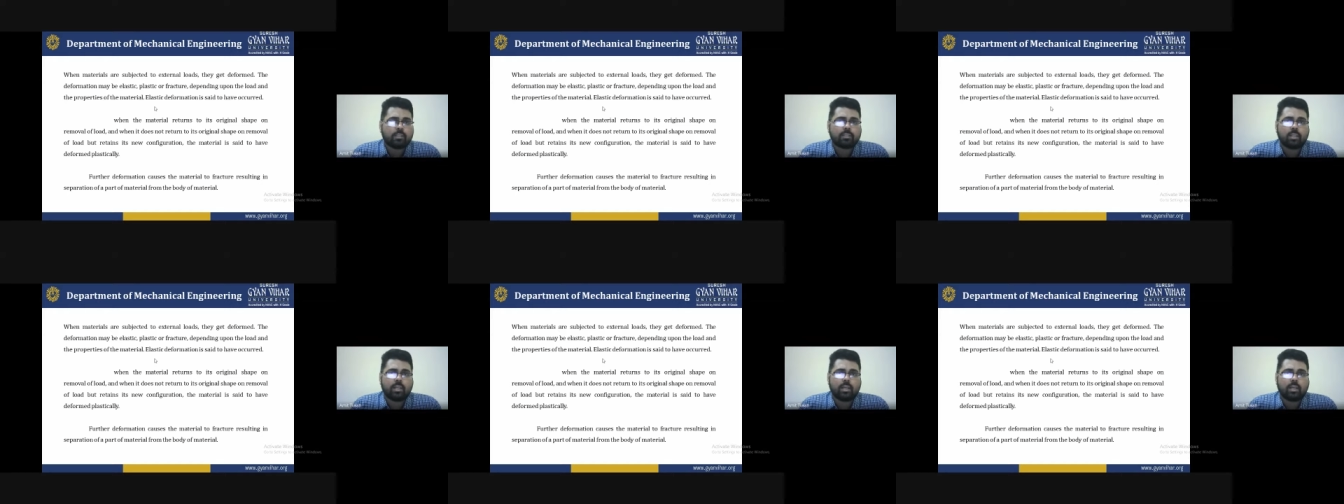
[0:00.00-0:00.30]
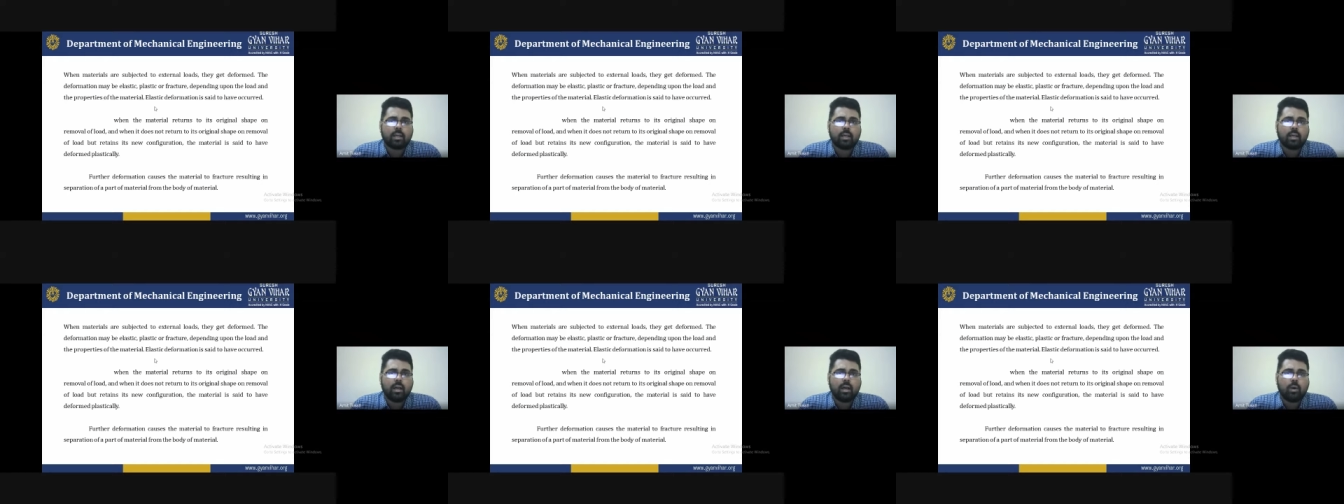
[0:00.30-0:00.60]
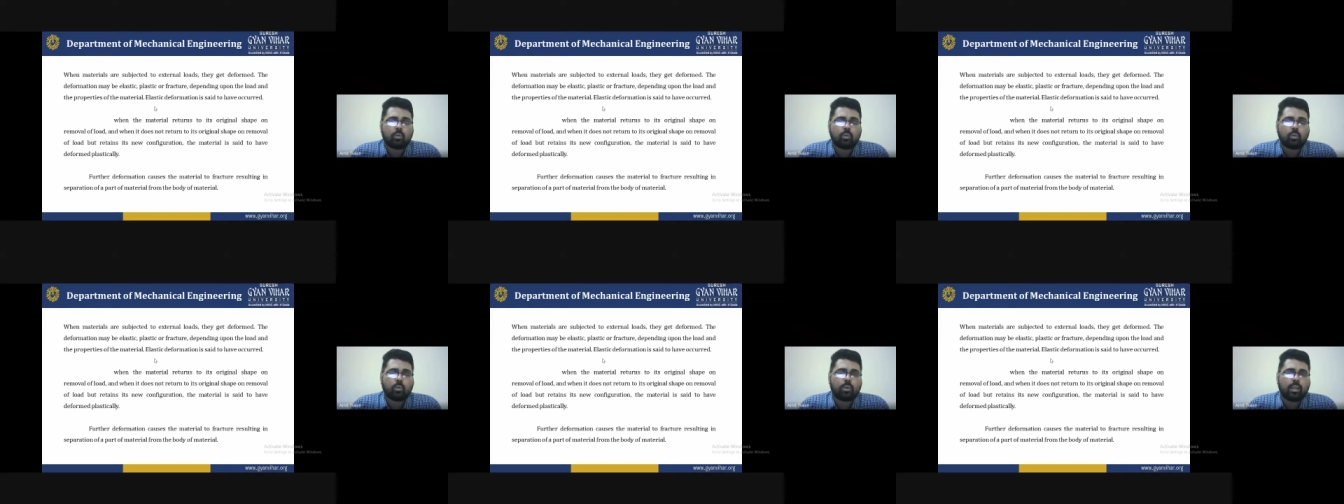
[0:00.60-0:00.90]
And
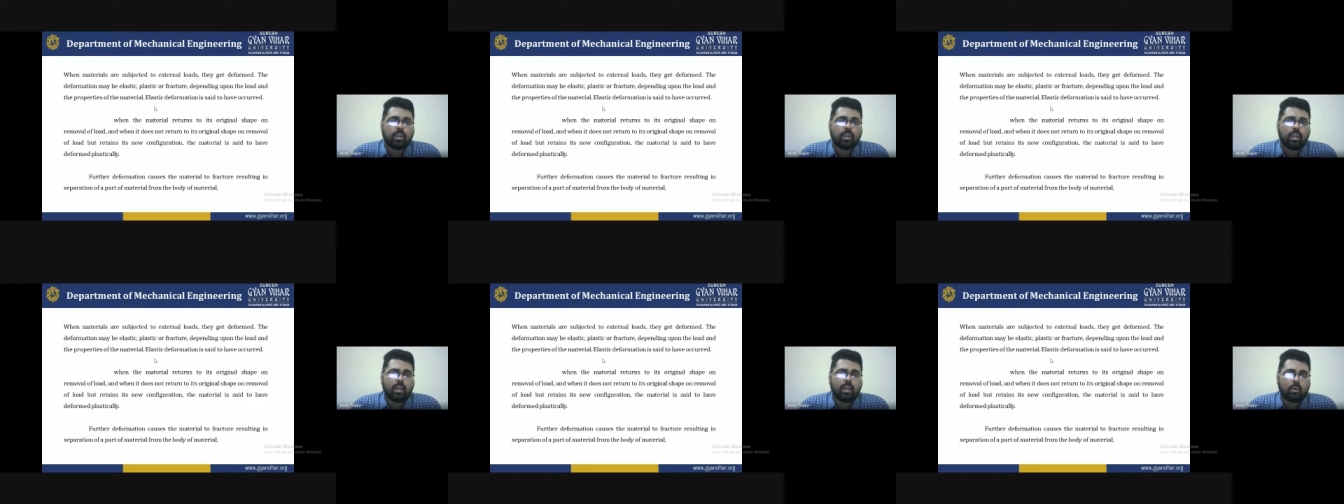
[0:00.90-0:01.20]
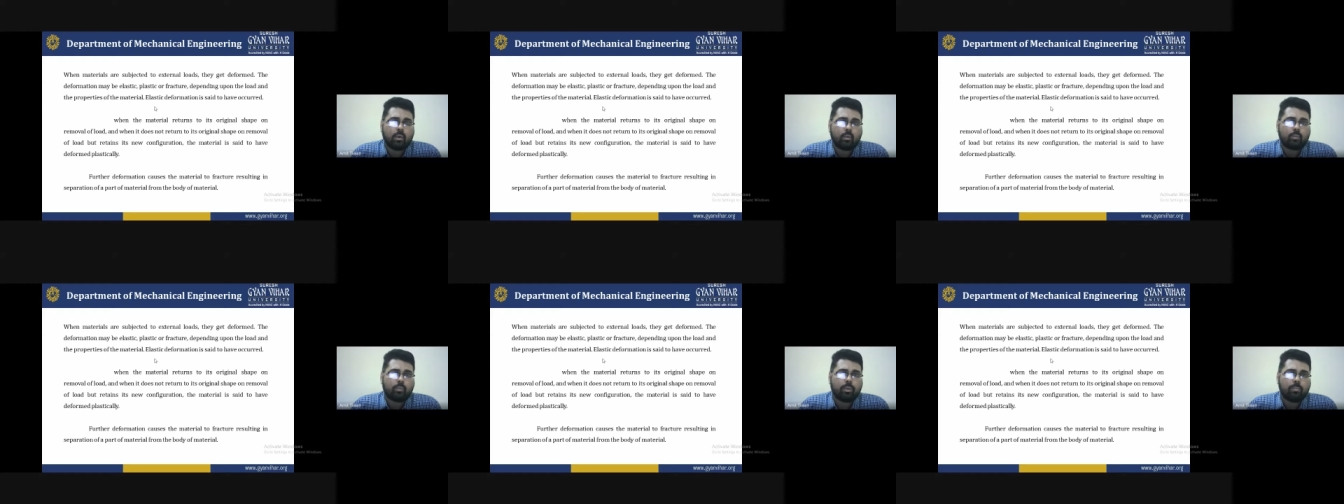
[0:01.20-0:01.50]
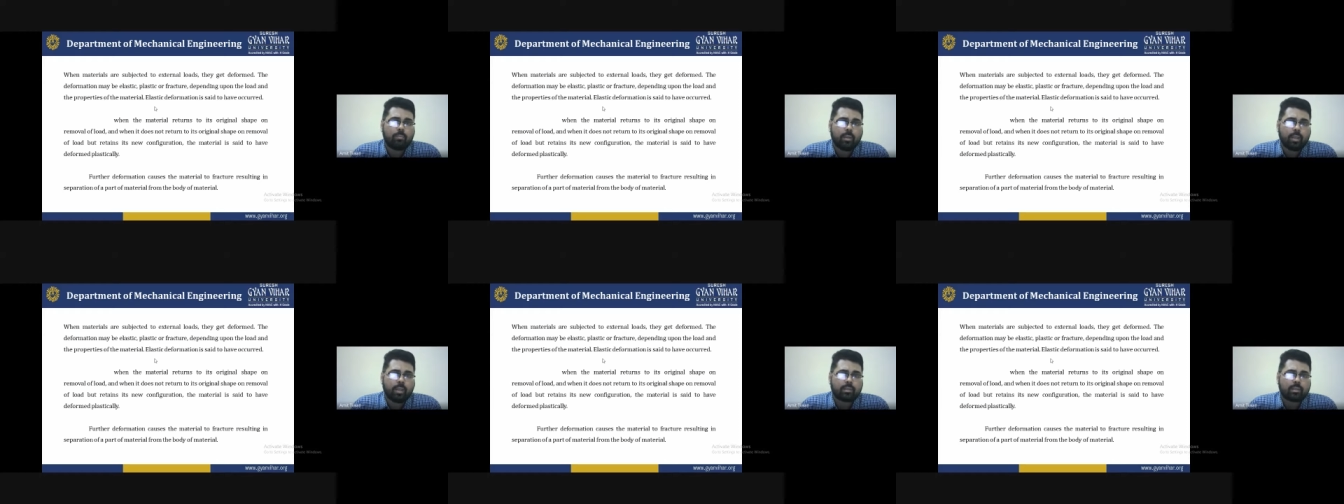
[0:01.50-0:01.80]
how do we
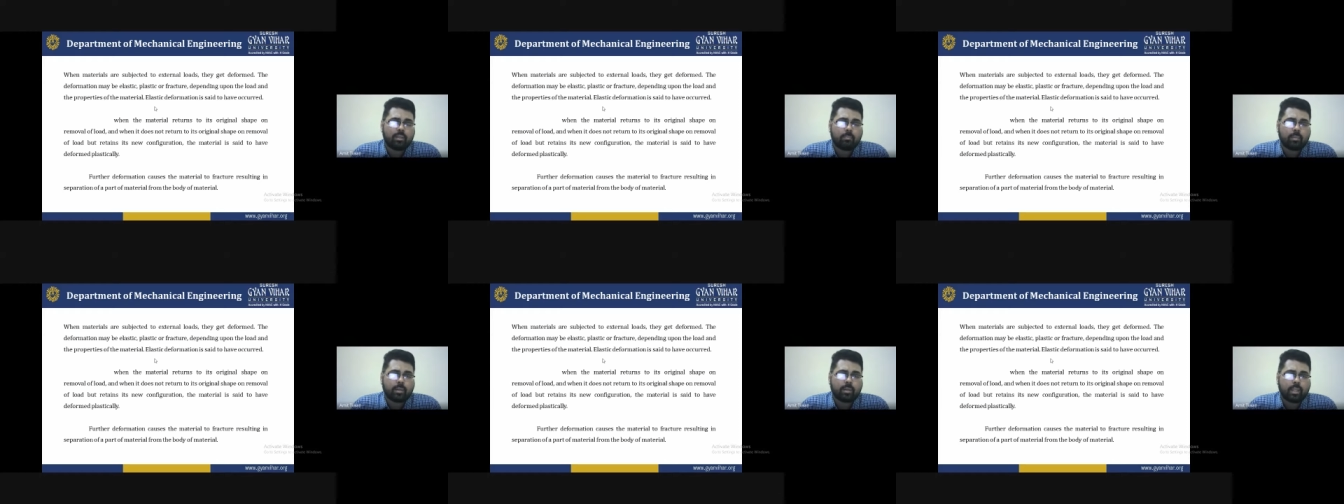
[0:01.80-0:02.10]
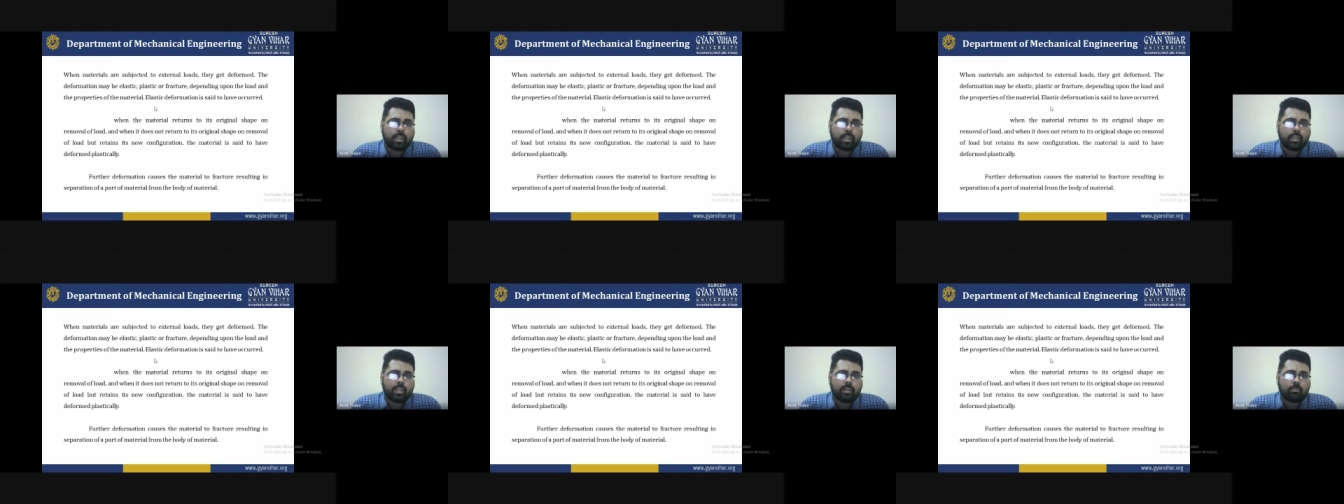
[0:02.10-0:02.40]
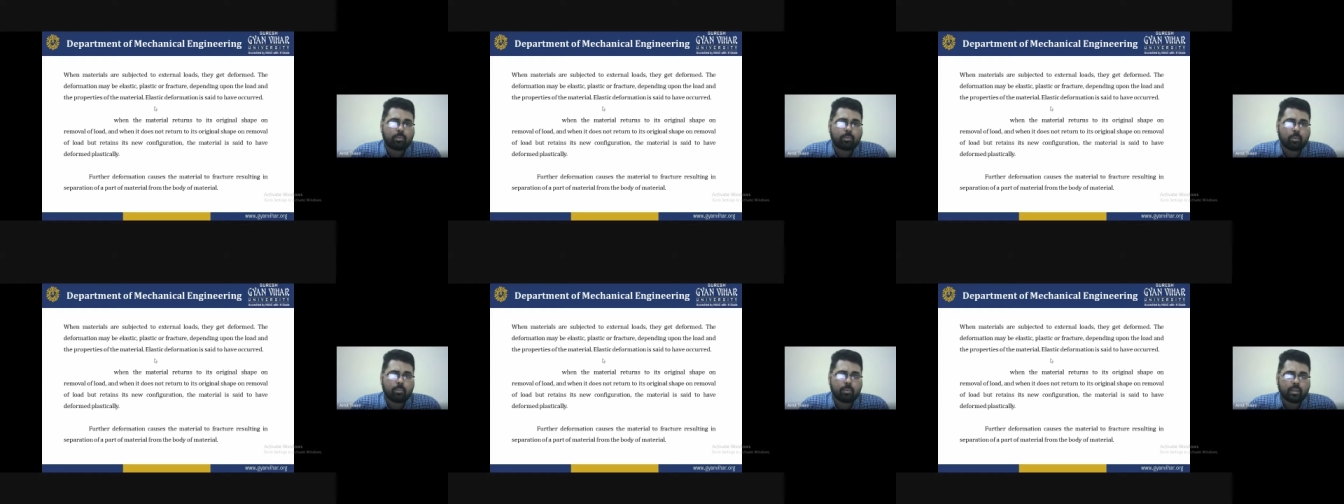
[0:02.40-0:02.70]
make the mechanical
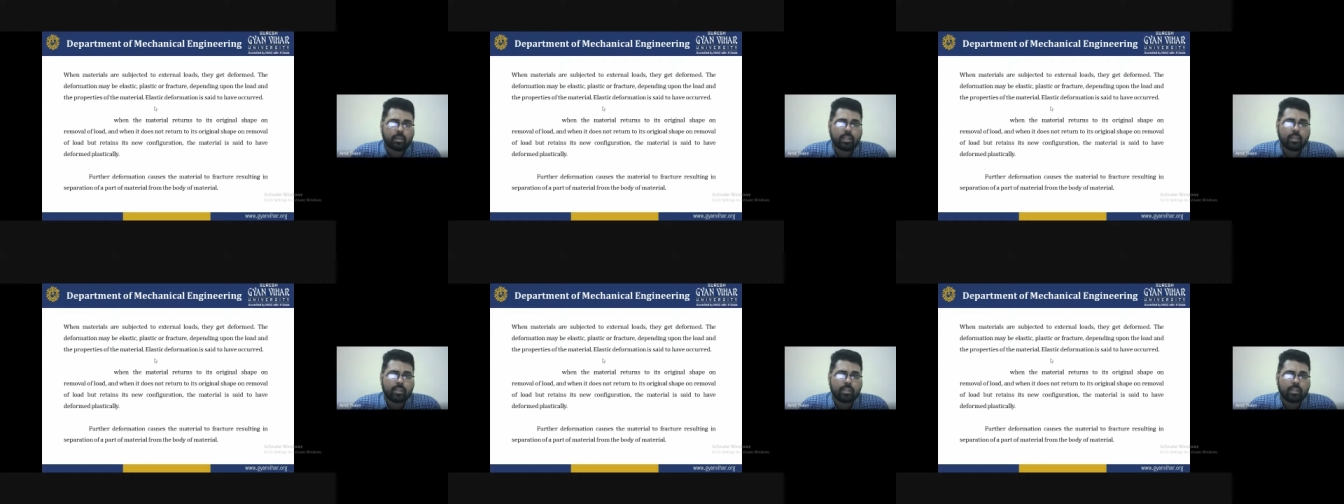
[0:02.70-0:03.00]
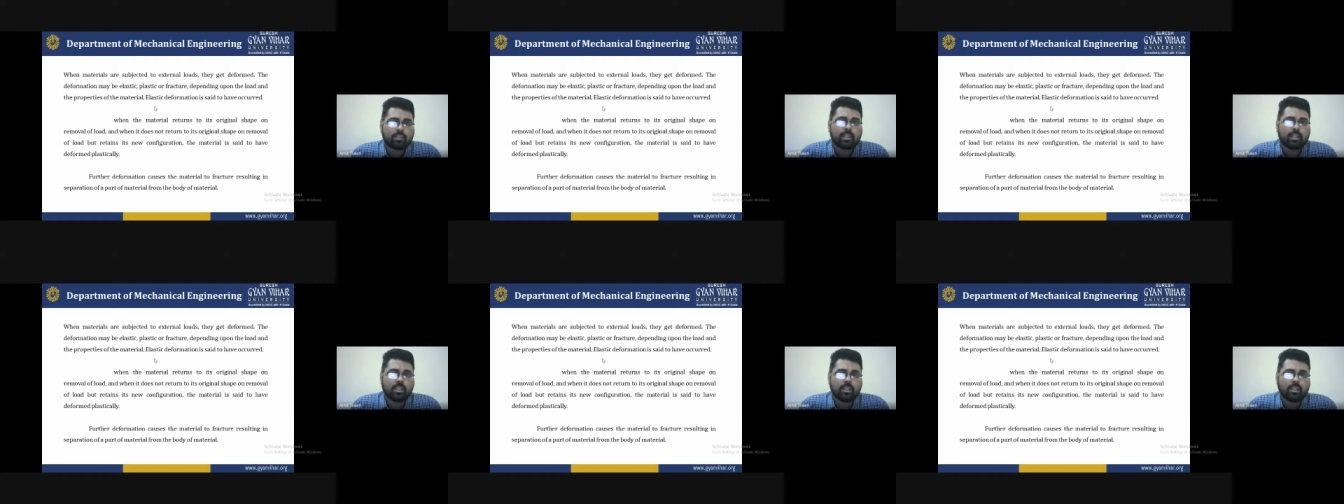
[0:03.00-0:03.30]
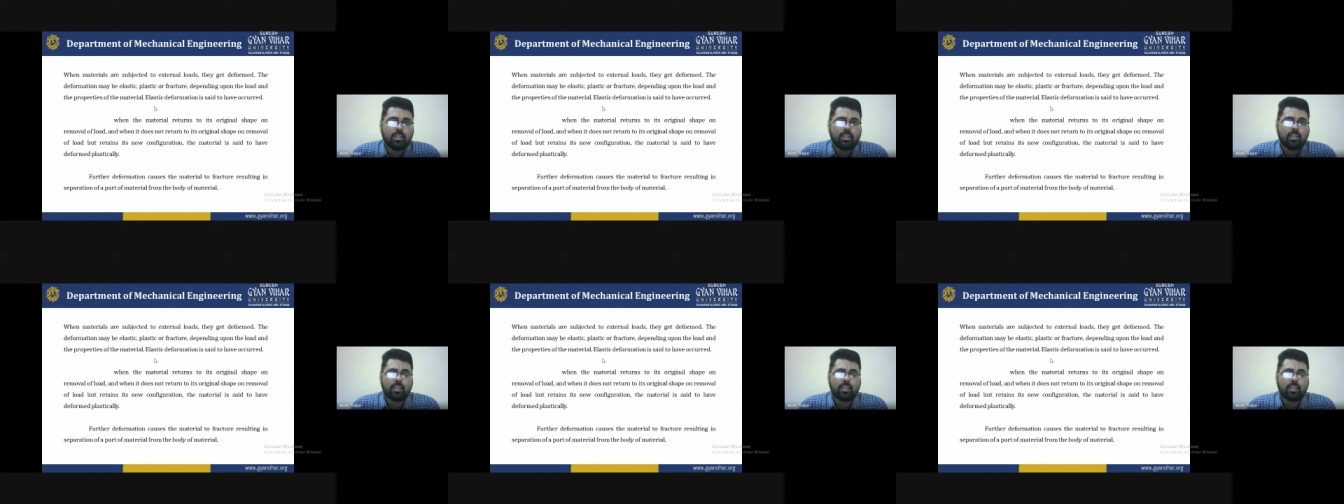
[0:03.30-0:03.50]
property increasing?